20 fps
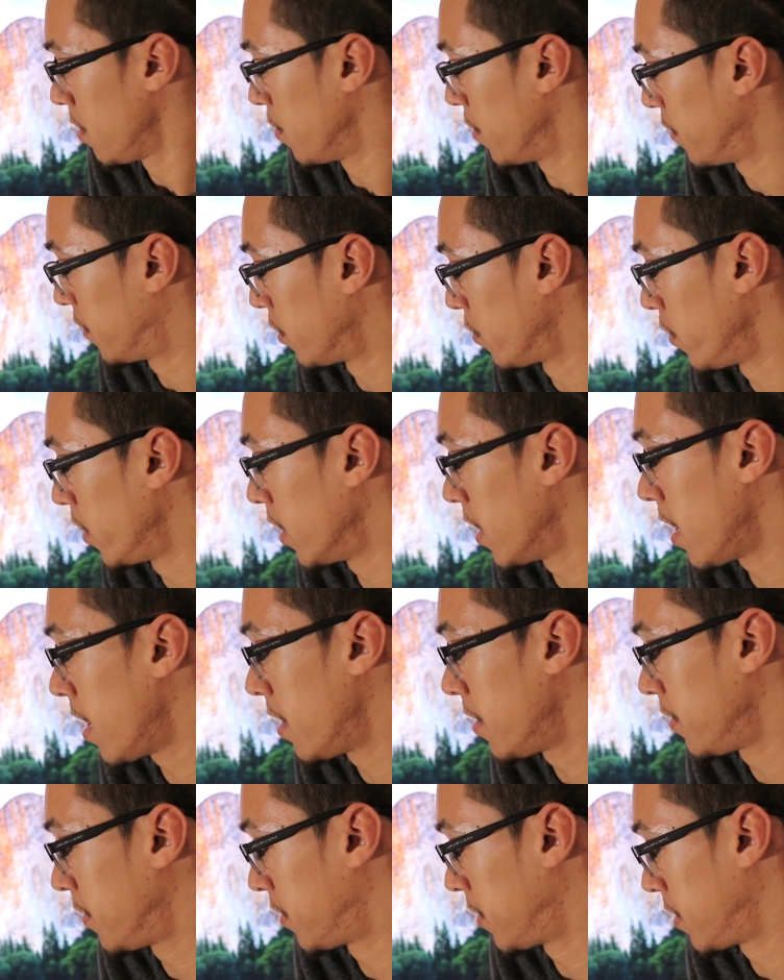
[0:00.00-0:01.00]
Once they
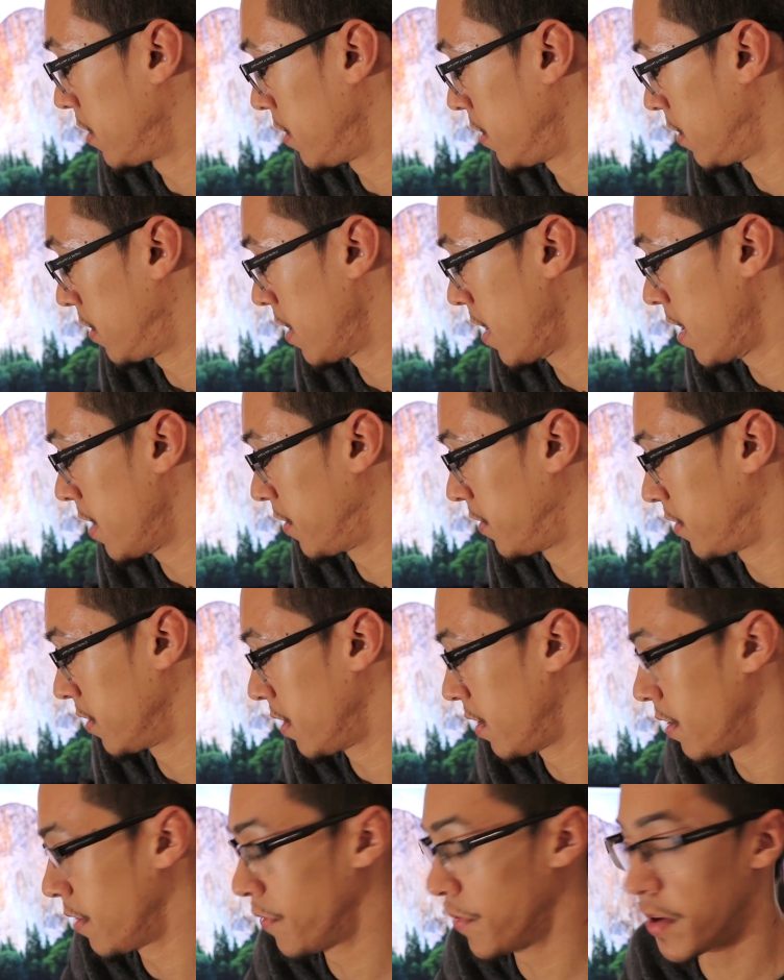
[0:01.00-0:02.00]
realize that
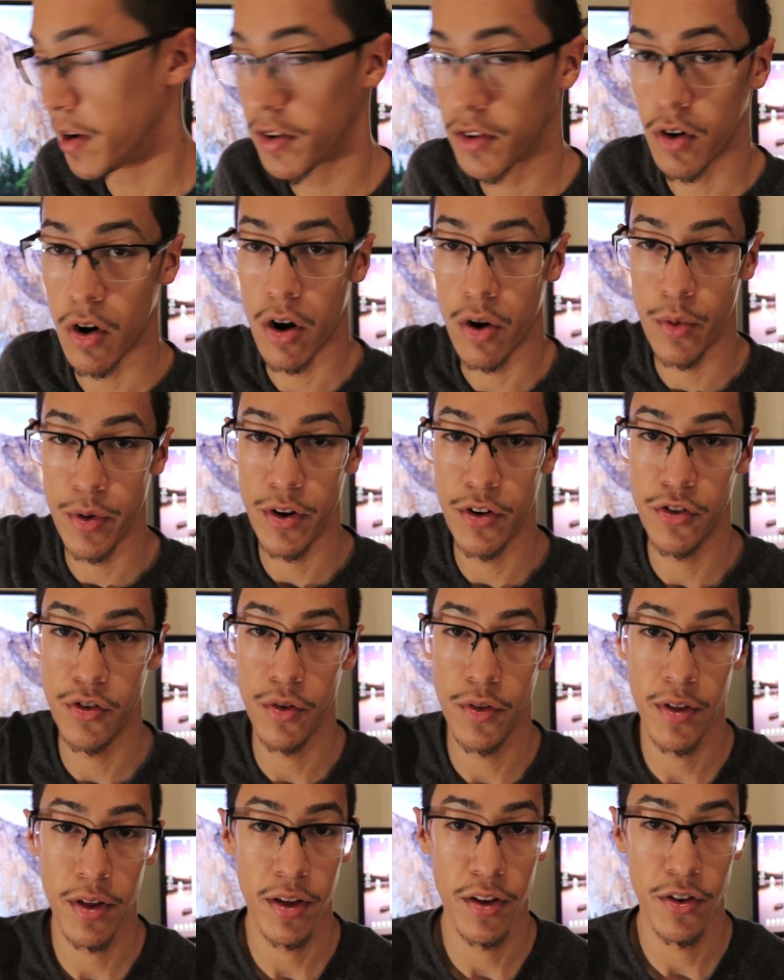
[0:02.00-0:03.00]
uh, if it is a hardware
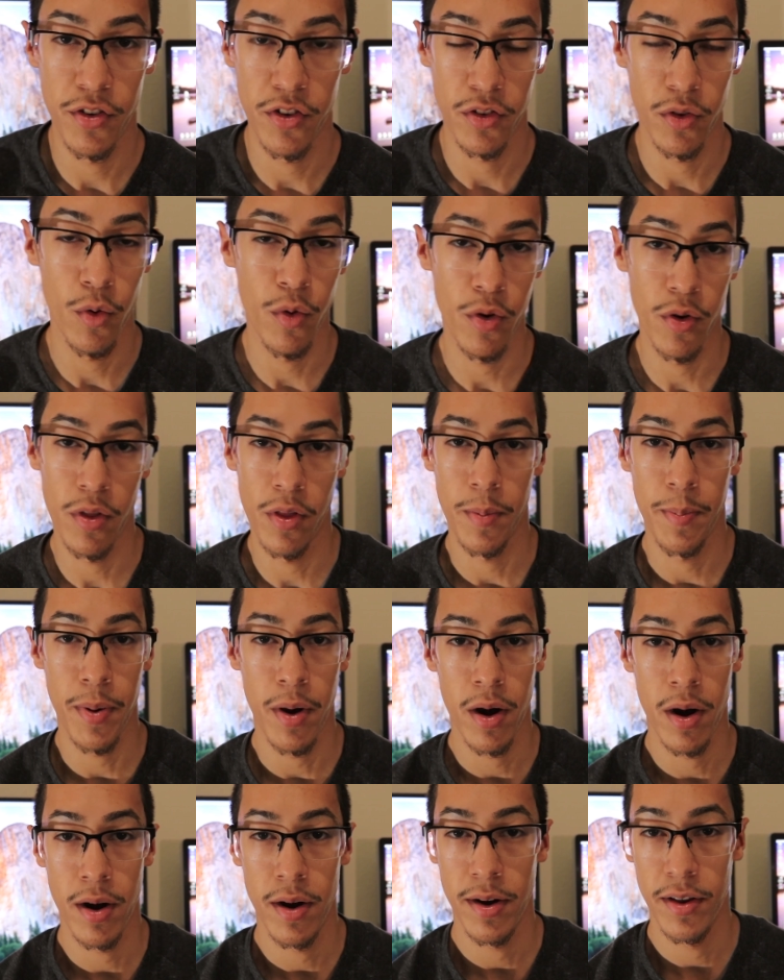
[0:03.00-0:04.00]
issue, they can just order the
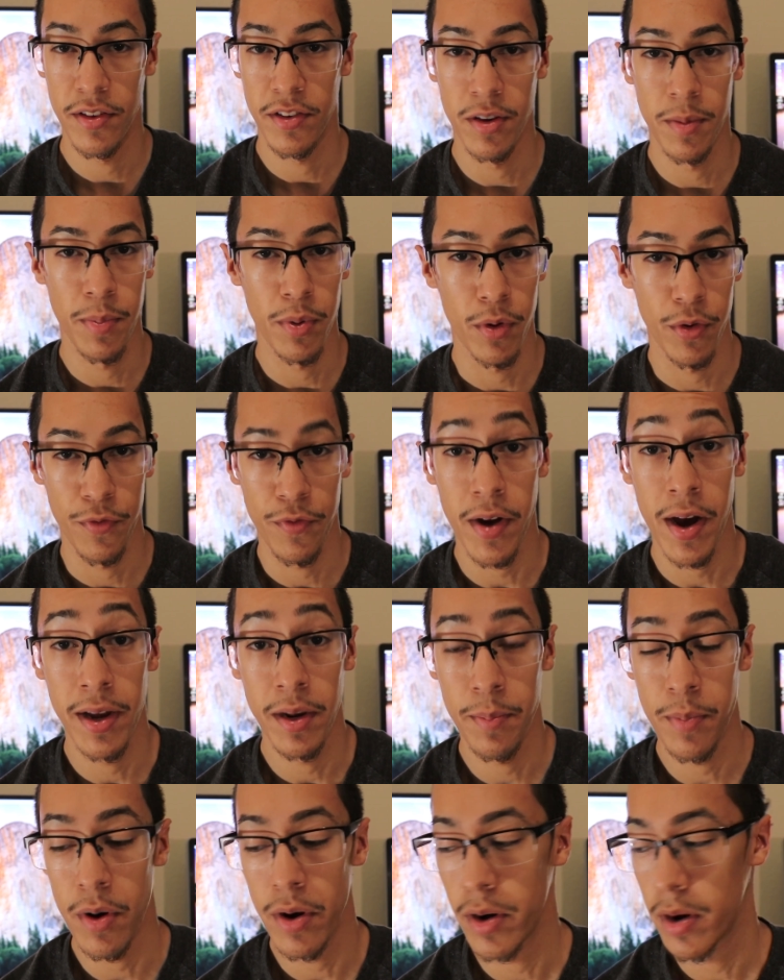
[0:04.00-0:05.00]
part. It's simple to
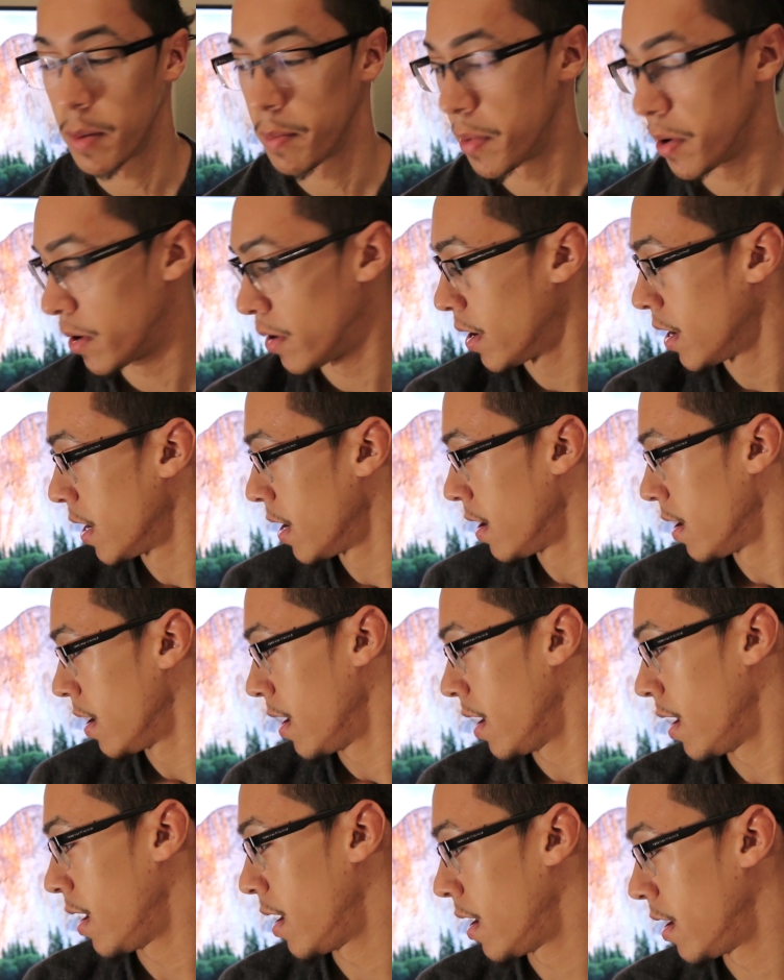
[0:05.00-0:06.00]
find a part number
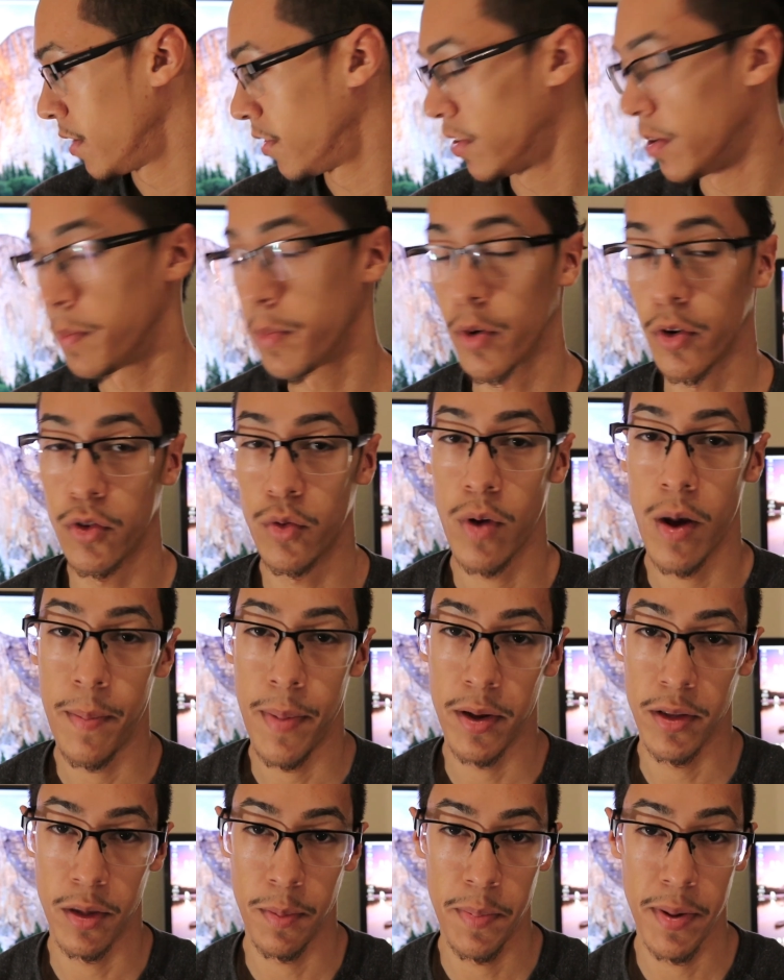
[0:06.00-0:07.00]
and simple to
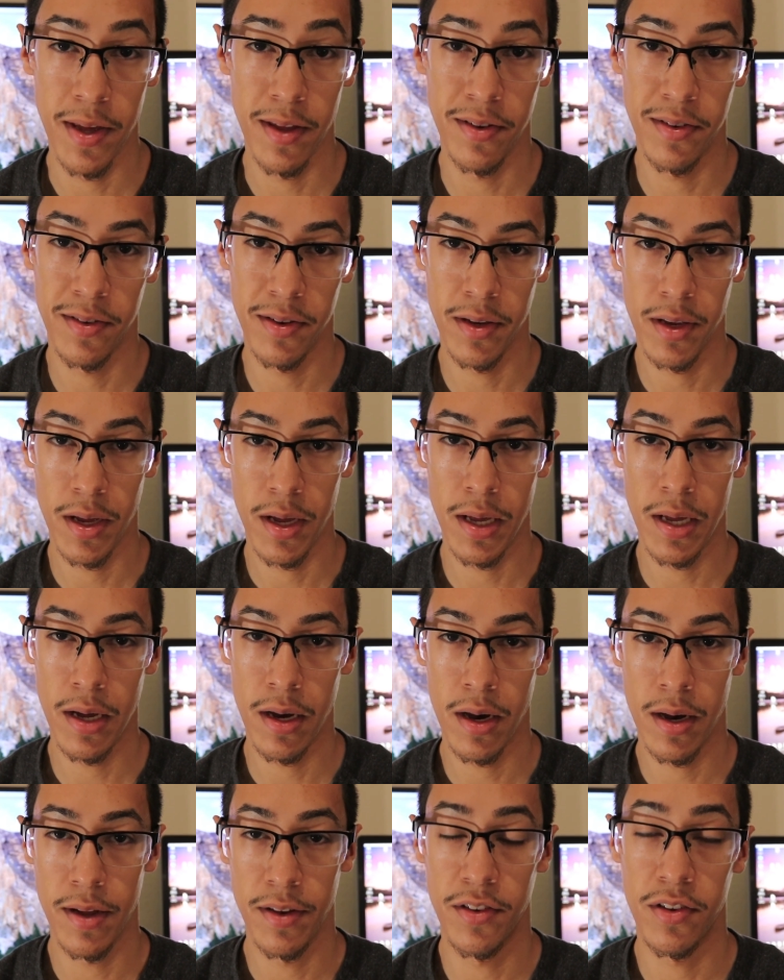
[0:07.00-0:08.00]
swap out the piece
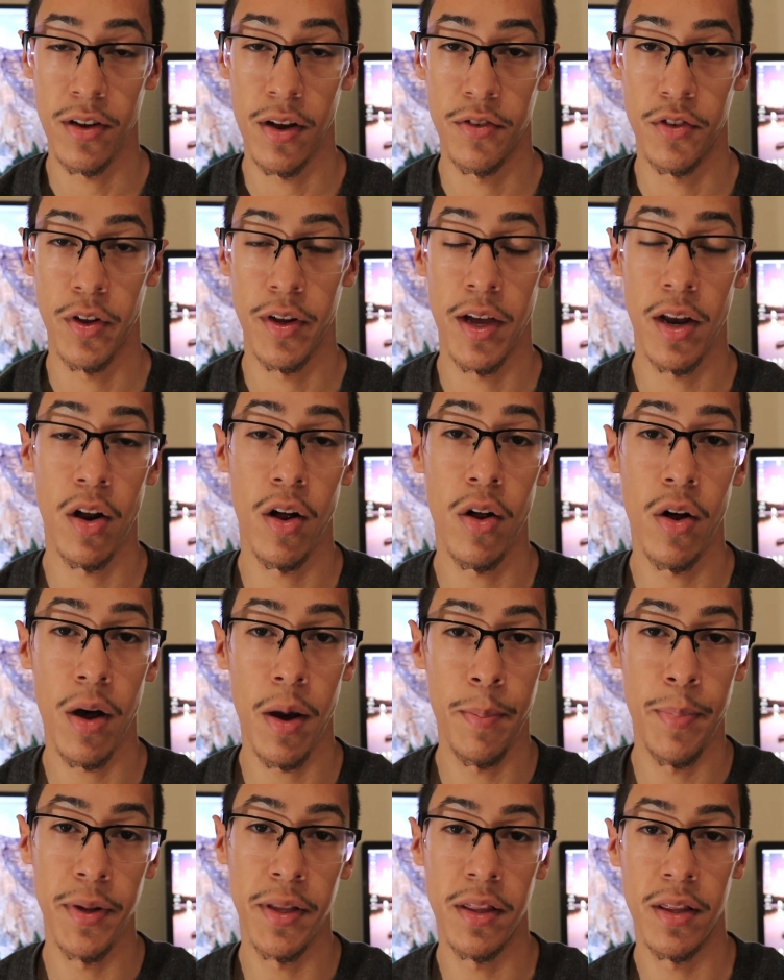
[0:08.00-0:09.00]
uh, itself. So again, I'll,
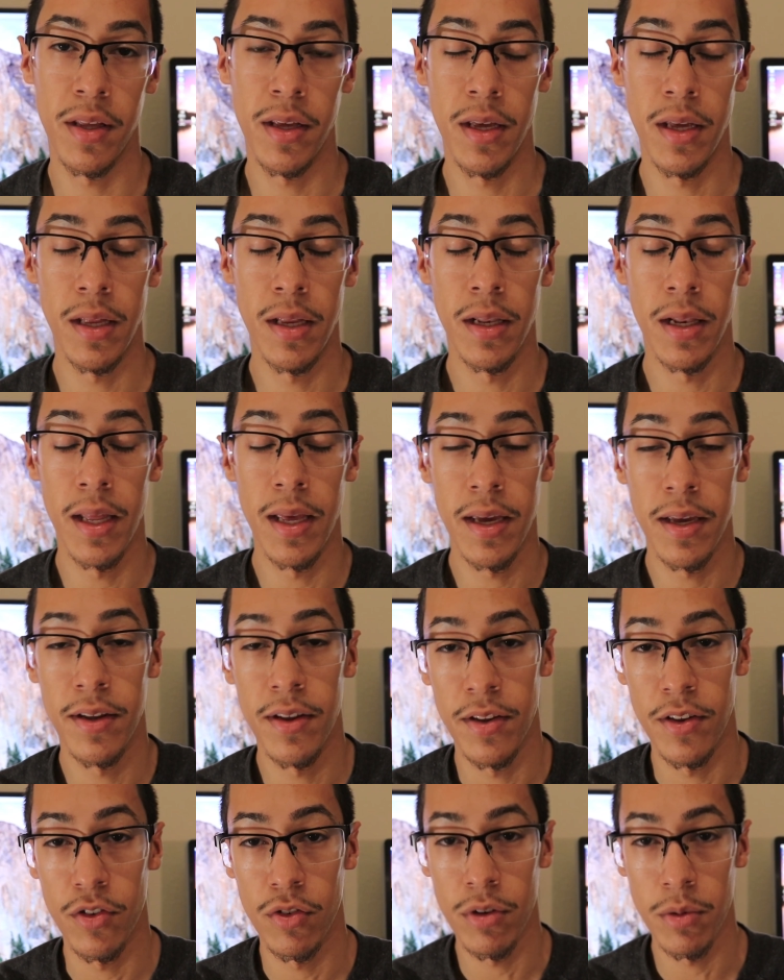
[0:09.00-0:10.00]
I'll put the link in
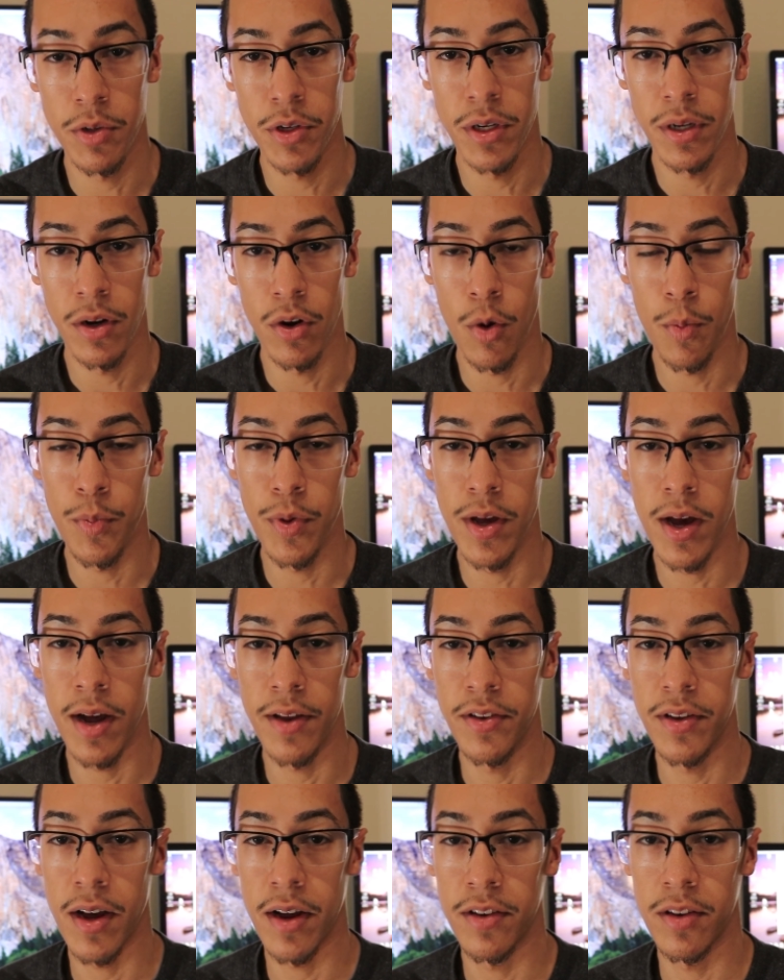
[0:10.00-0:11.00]
the description. Hope you
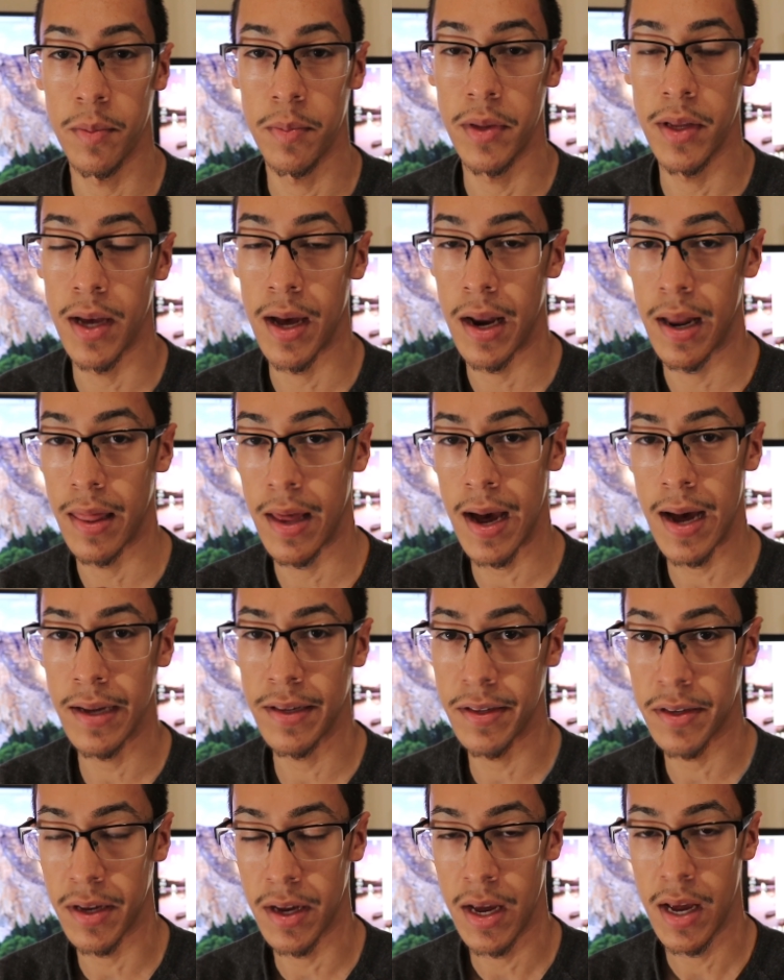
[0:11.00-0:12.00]
guys got something out of
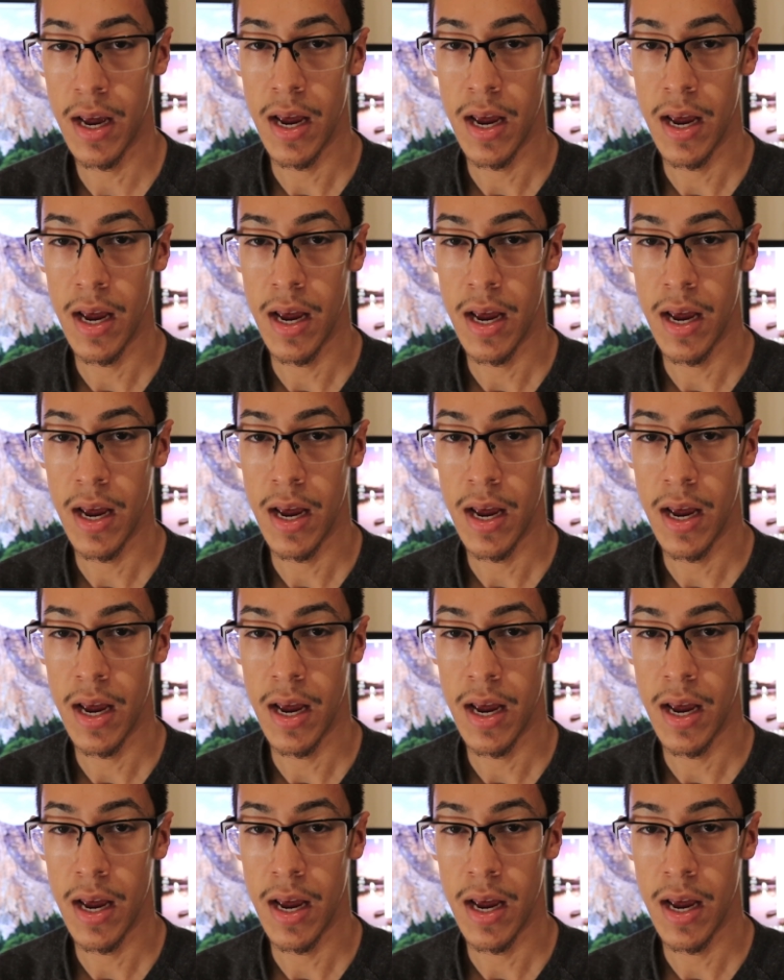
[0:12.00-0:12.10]
that.